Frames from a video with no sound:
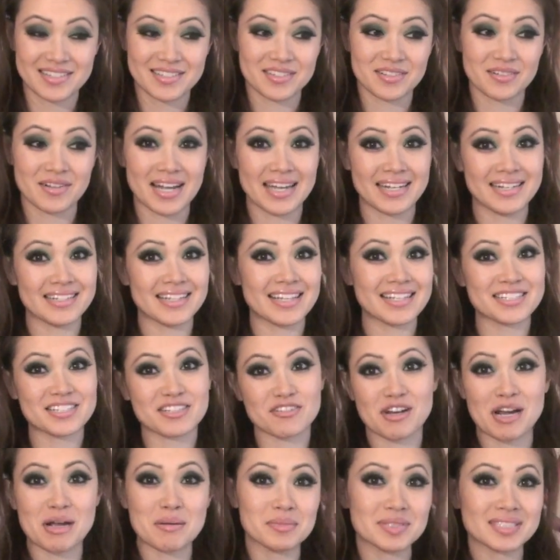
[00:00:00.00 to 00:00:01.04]
And so I had to like
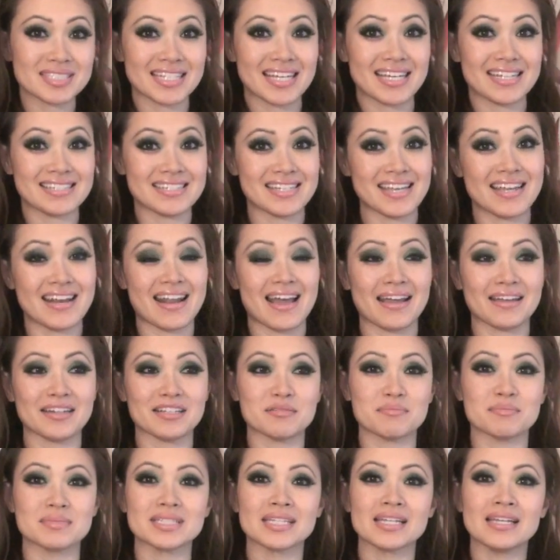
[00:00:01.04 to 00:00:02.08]
scramble to get 10
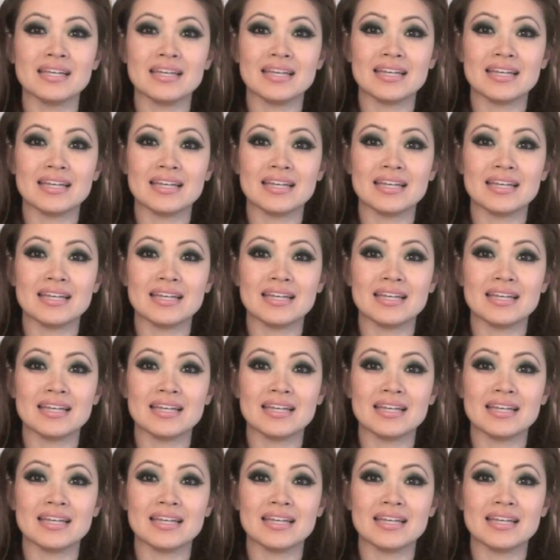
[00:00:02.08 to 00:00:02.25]
items